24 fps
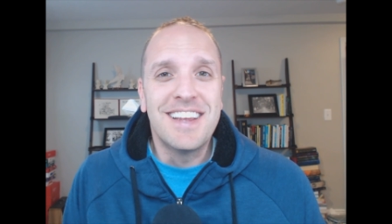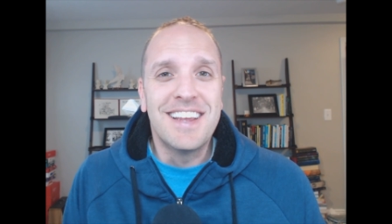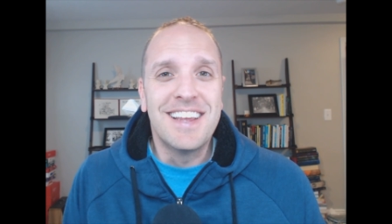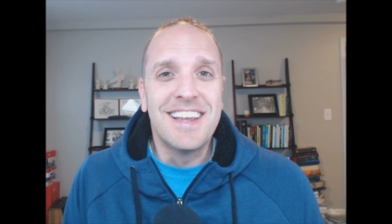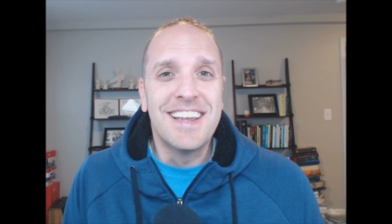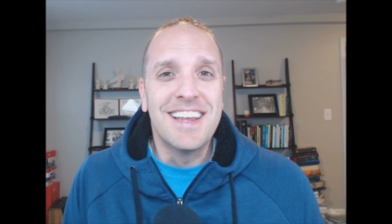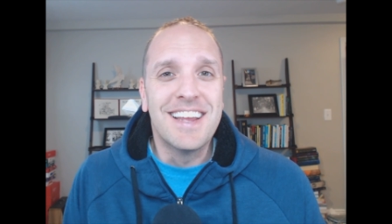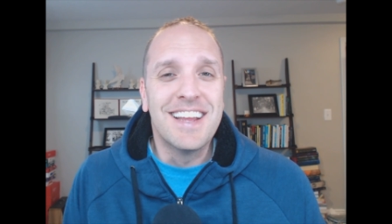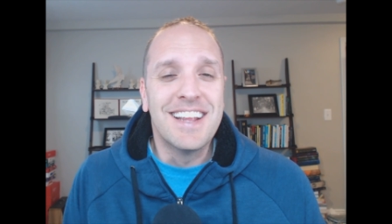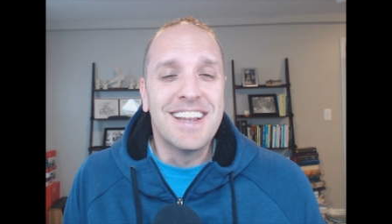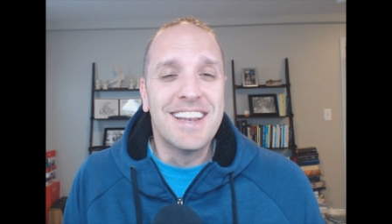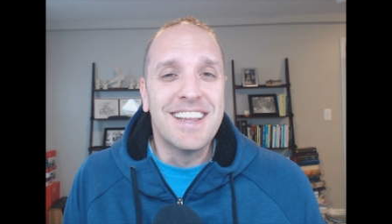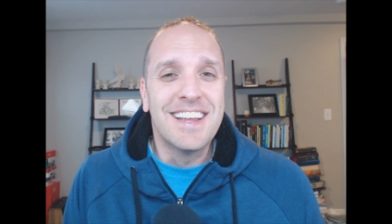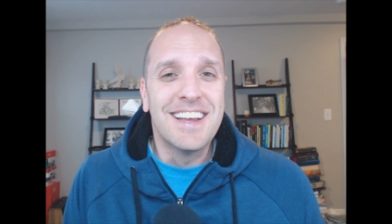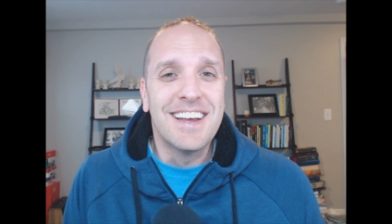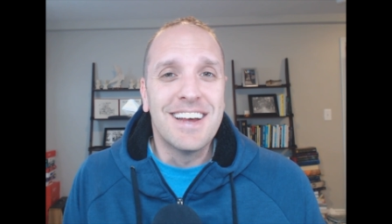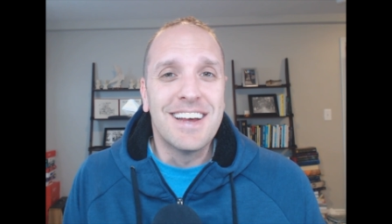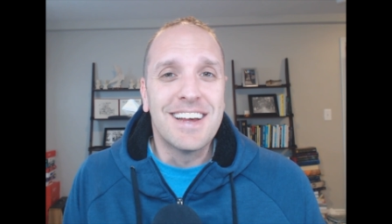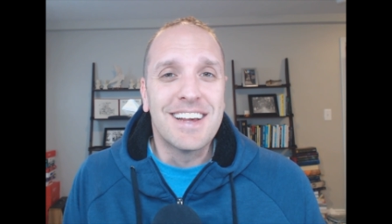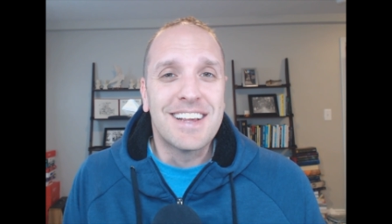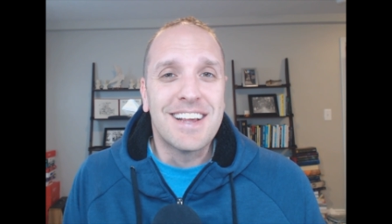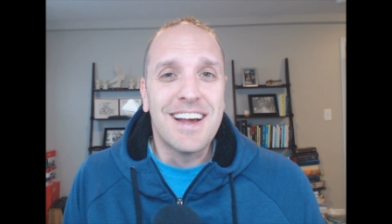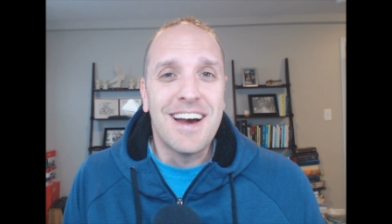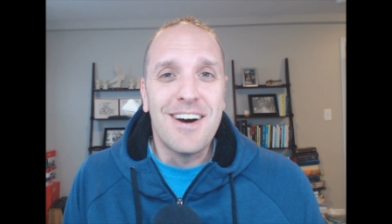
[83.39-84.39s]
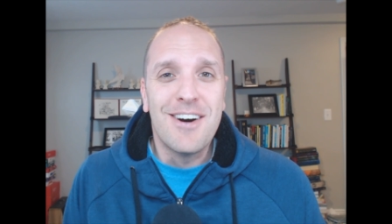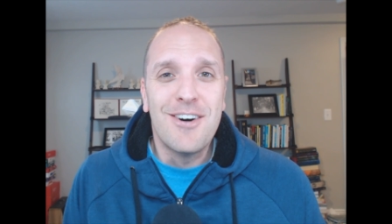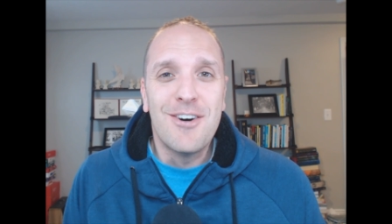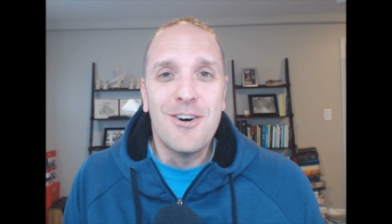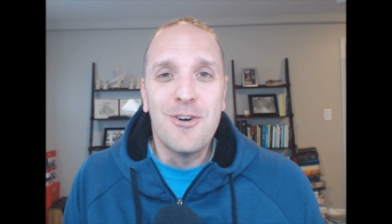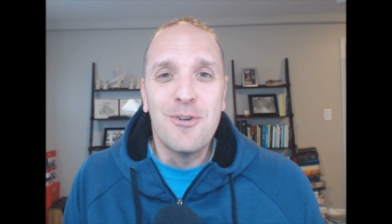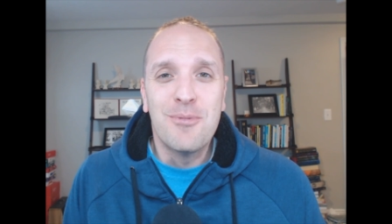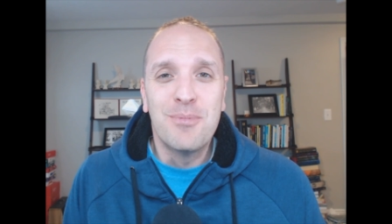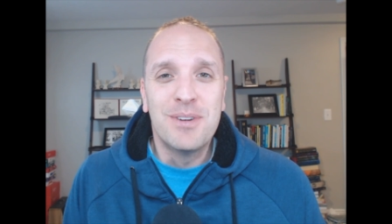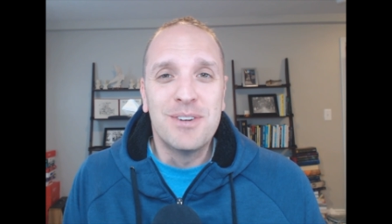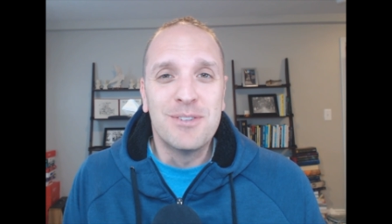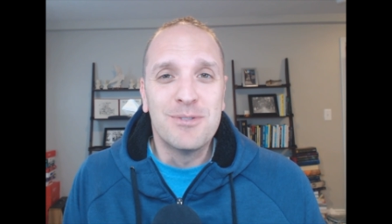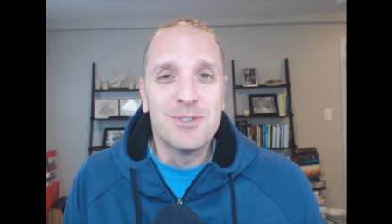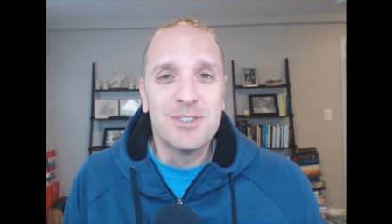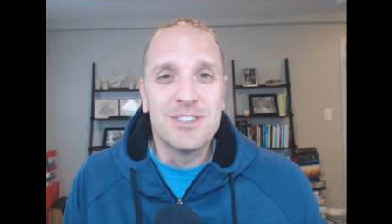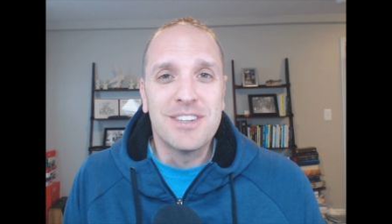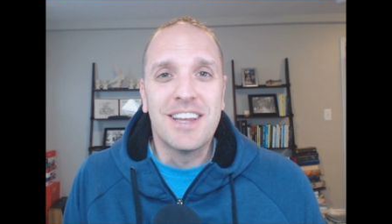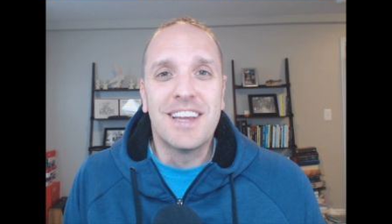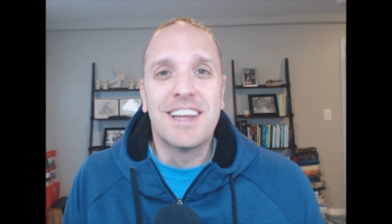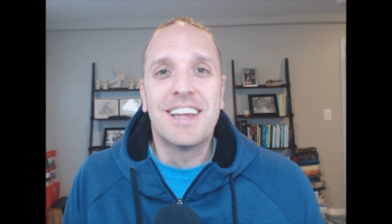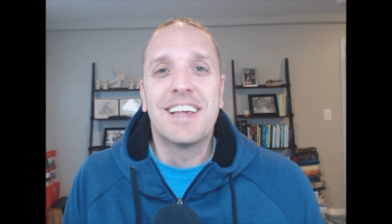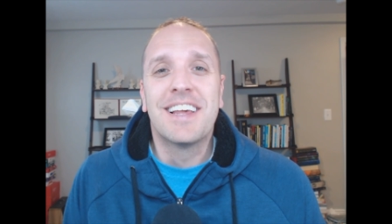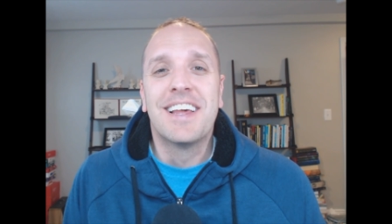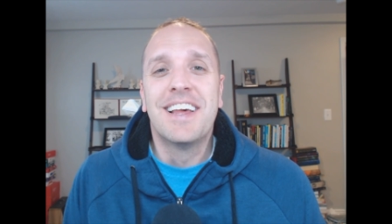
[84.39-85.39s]
and I got home and was
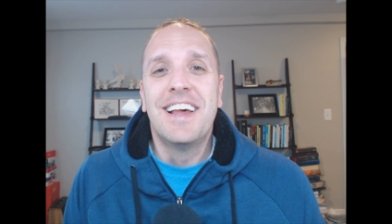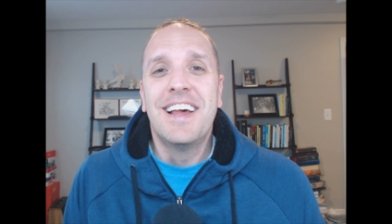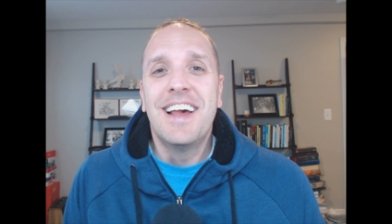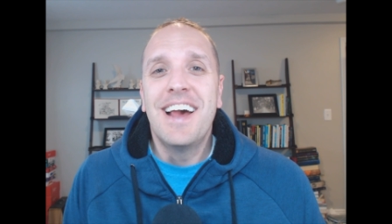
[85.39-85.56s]
like,